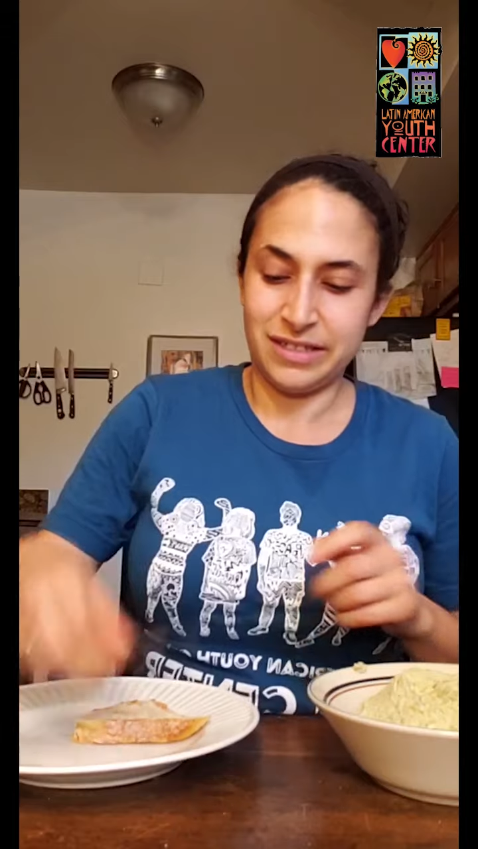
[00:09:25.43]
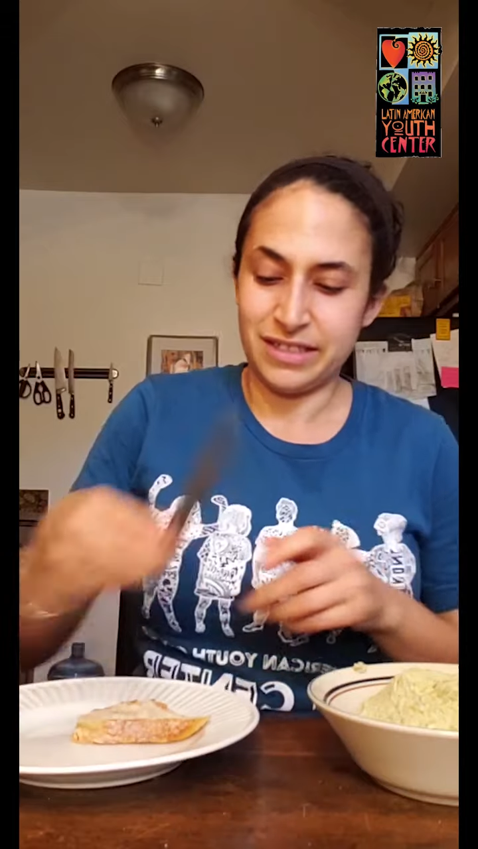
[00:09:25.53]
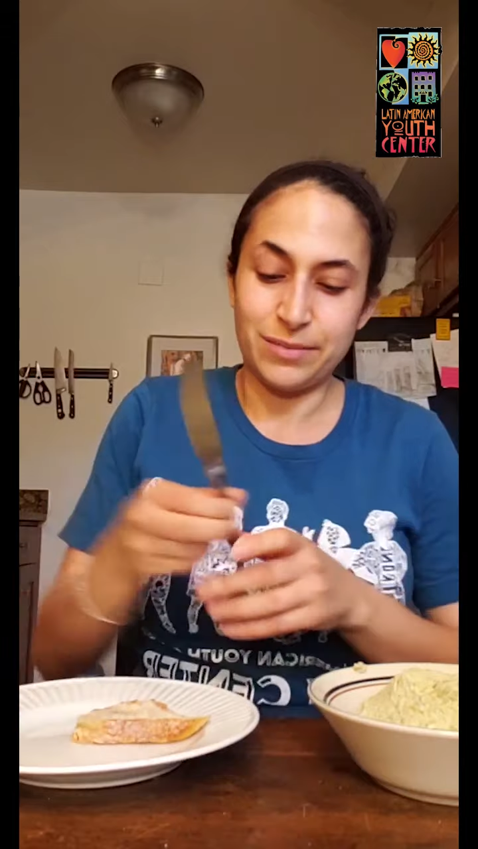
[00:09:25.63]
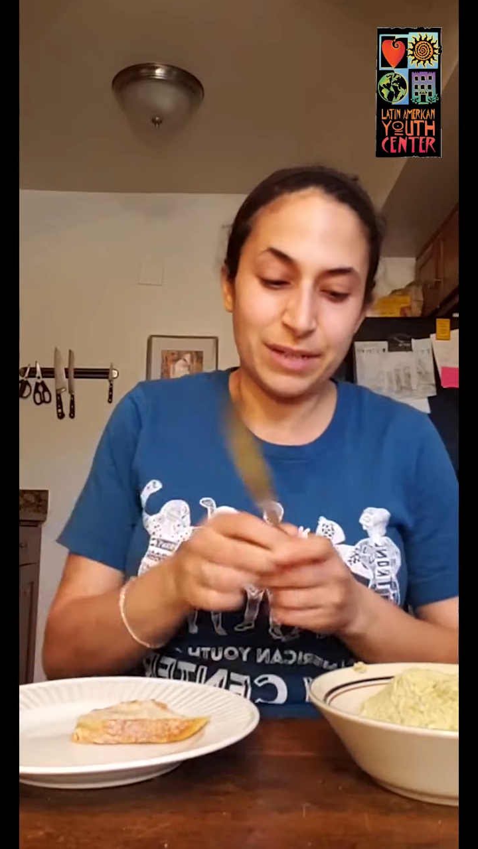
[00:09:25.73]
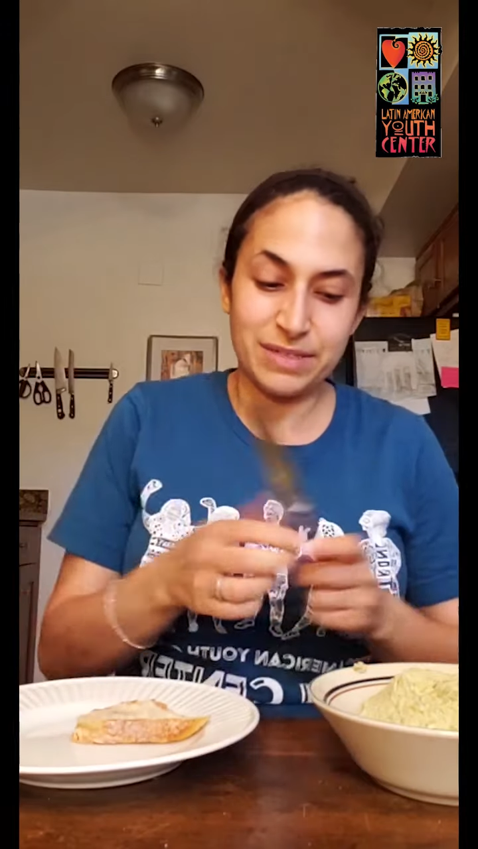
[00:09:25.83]

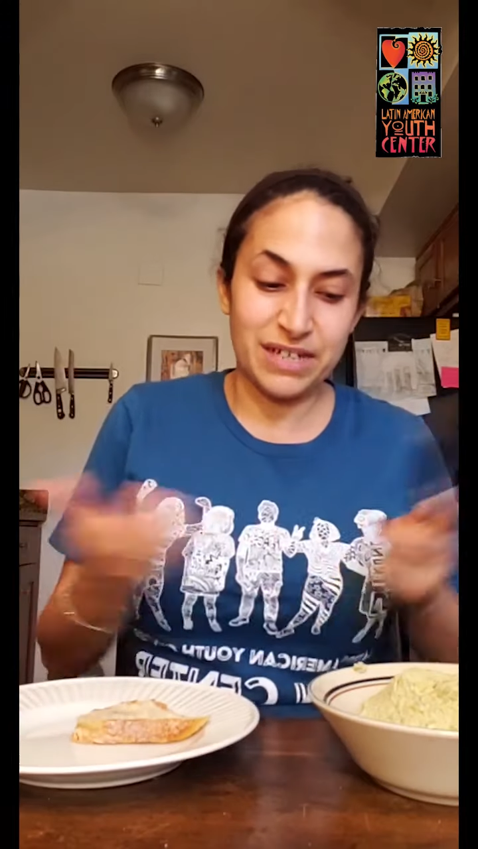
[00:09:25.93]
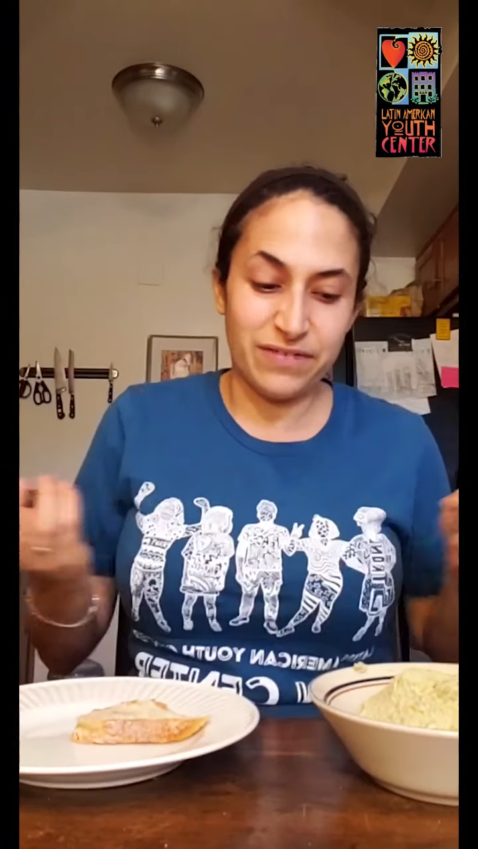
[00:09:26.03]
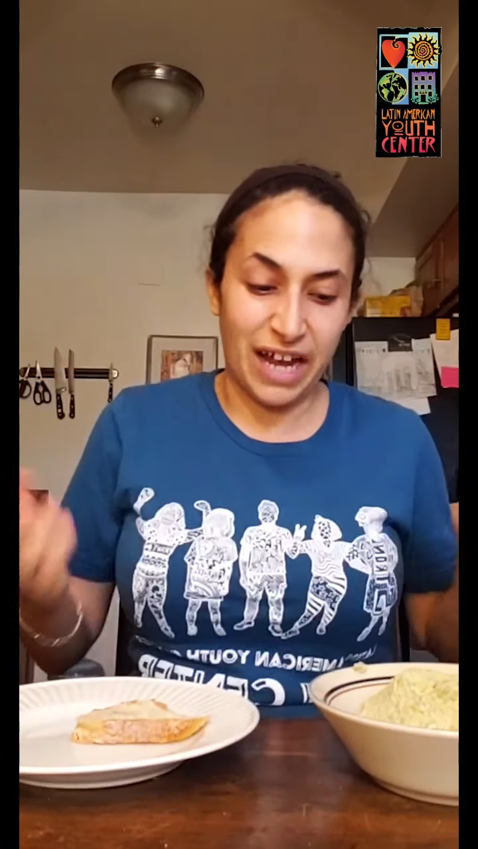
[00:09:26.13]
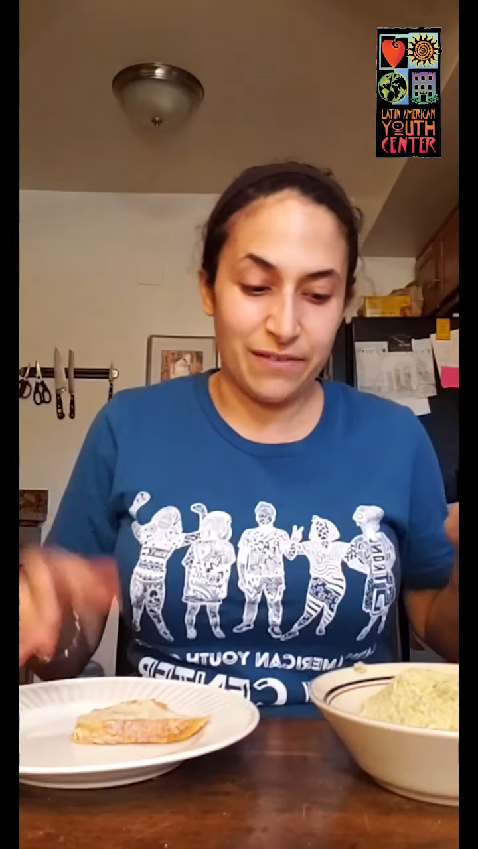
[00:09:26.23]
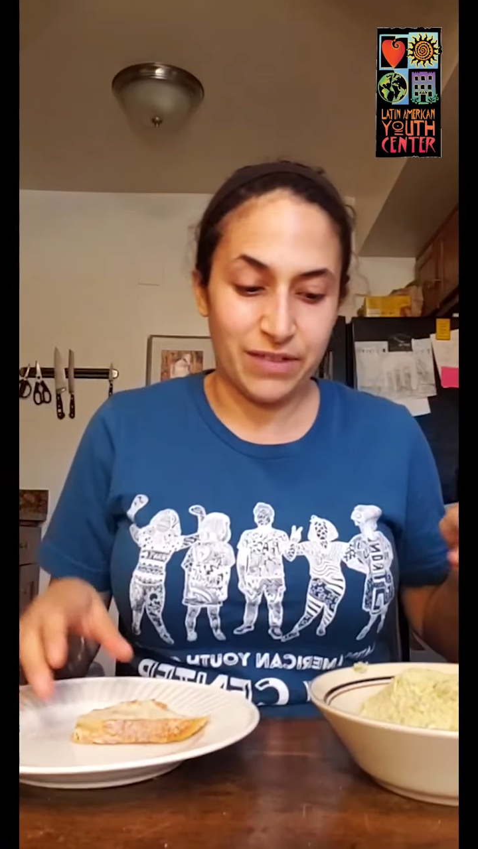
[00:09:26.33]
Sometimes I
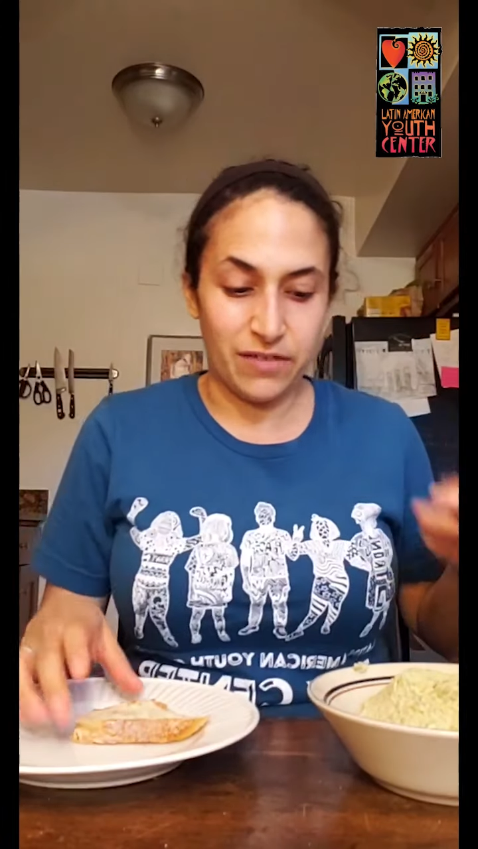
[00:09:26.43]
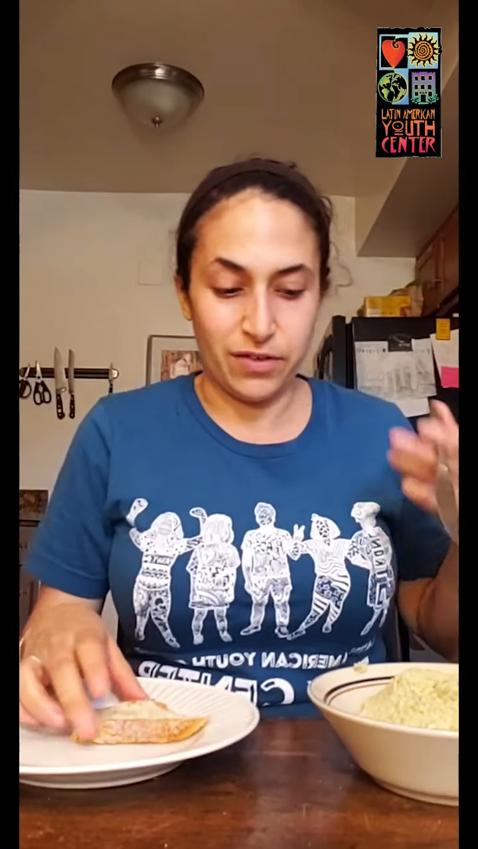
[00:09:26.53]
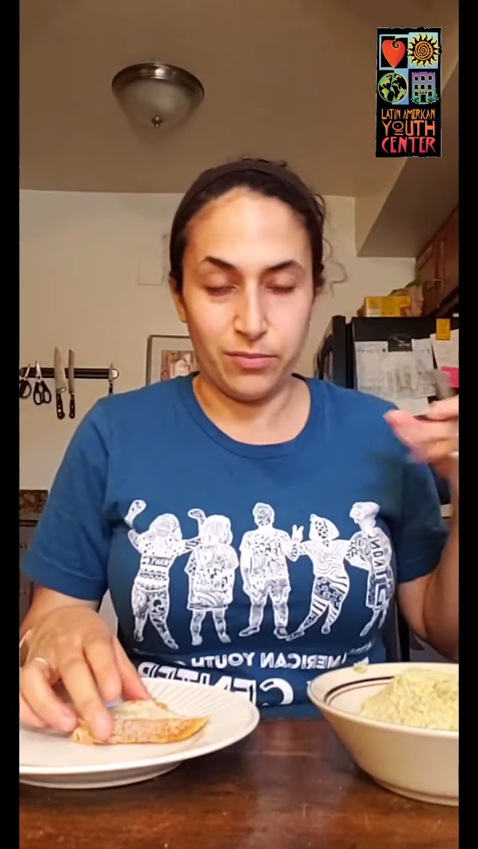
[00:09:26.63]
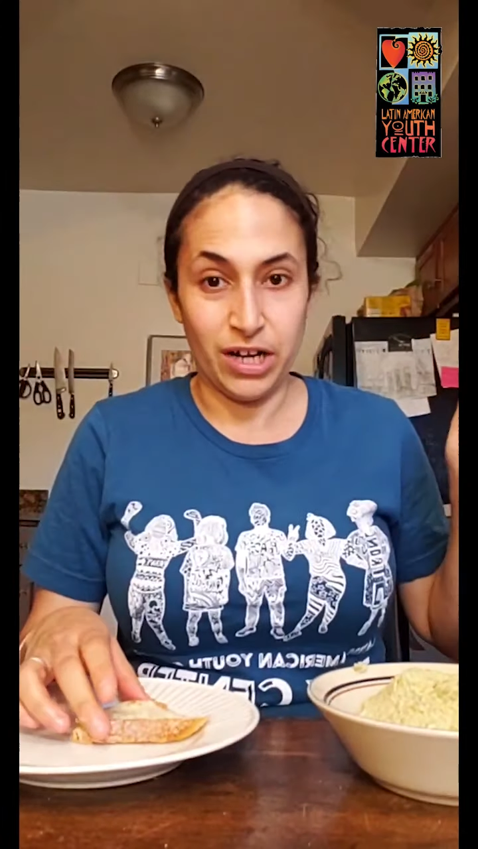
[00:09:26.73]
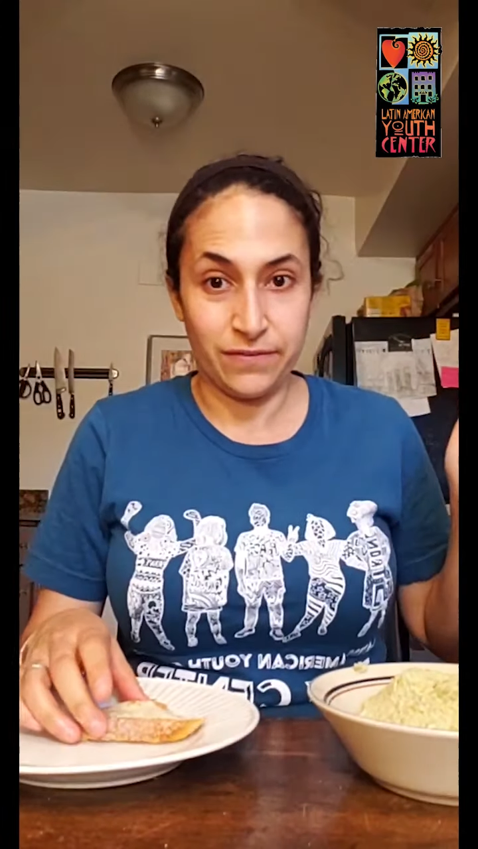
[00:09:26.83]
even have that for
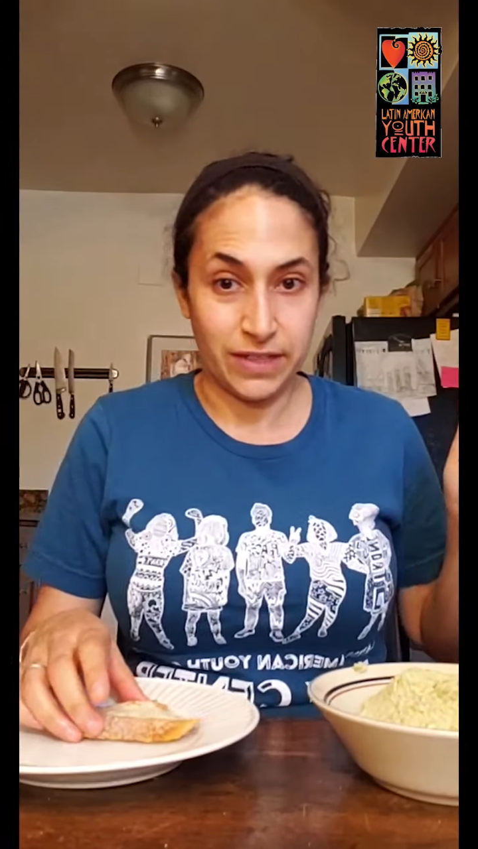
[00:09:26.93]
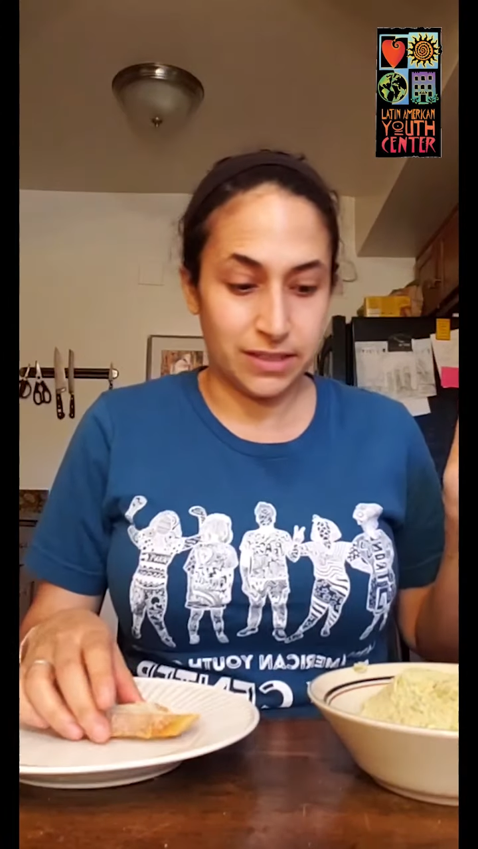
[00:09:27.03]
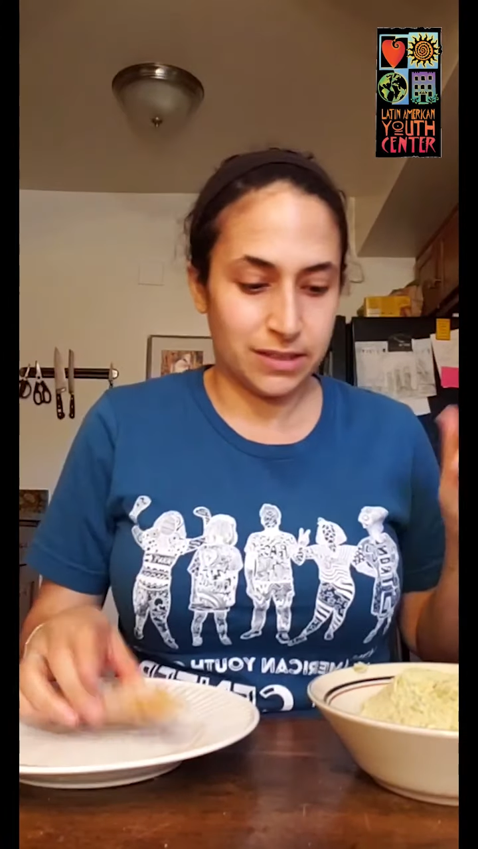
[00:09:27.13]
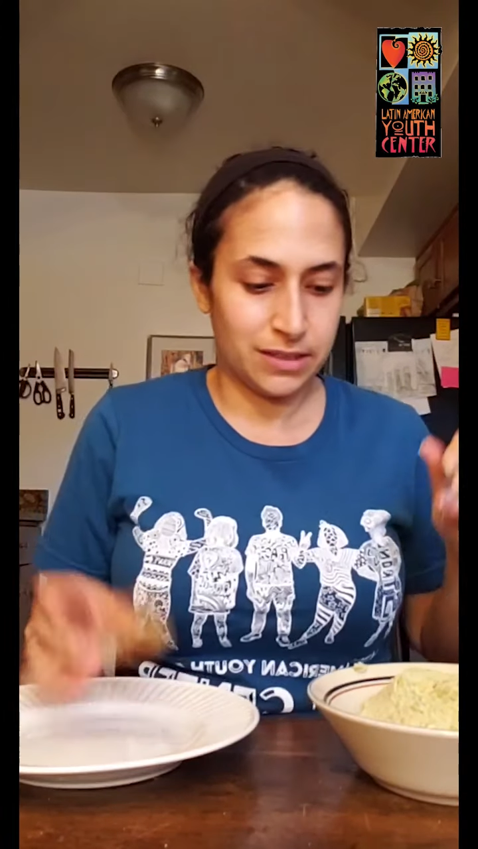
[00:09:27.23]
breakfast.